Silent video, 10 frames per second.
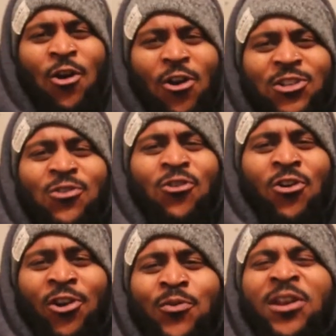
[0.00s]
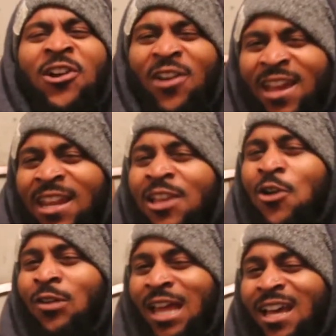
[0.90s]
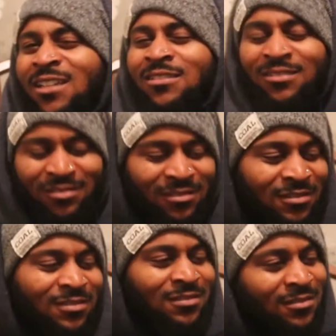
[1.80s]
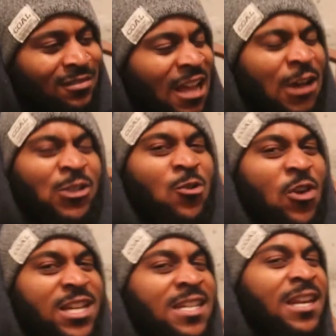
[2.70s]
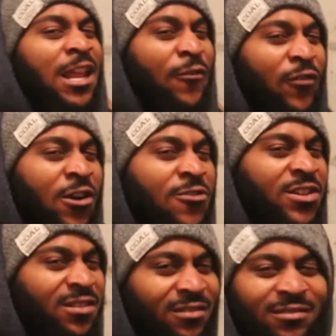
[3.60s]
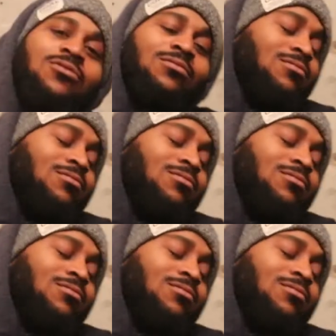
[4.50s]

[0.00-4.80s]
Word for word: chorus growing on me though, I ain't even gonna lie. I was questioning it first.